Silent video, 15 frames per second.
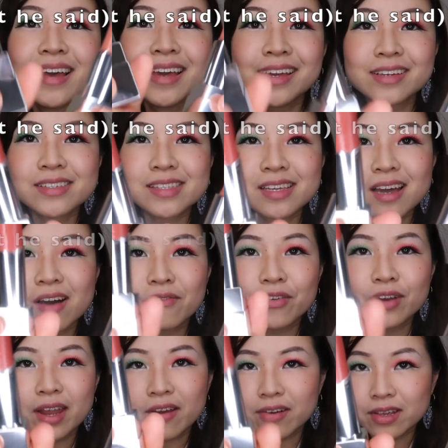here's the
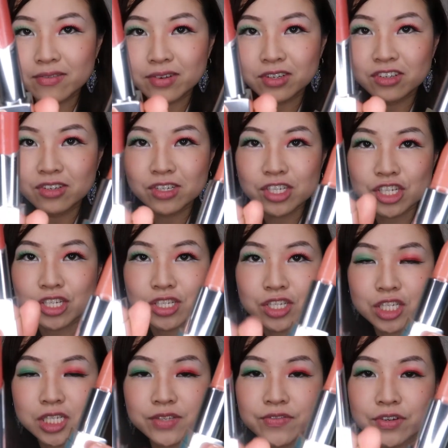Comfort Airy Rouge,
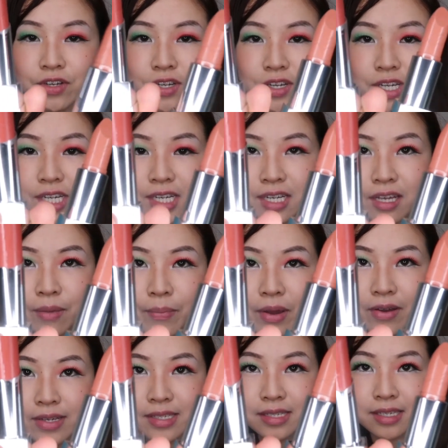just for
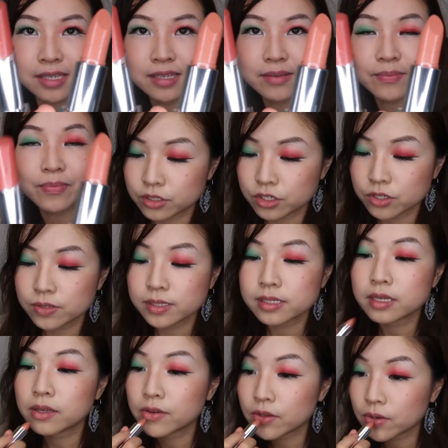comparison.
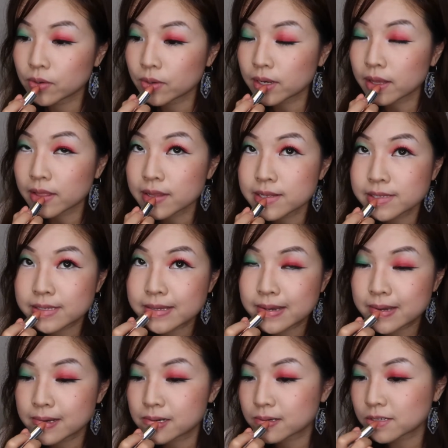Juicy Nude. Let's
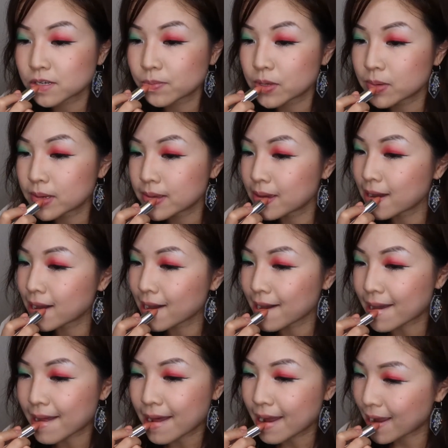go. Show me what you got.